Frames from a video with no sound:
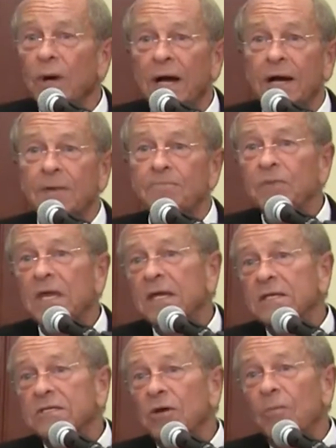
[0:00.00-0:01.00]
um,
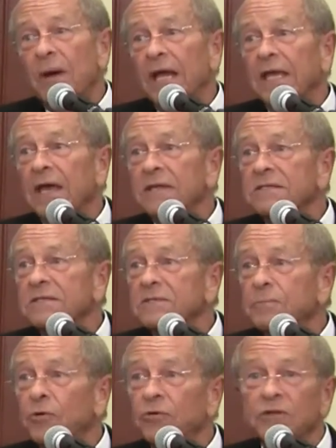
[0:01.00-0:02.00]
so my guess is Putin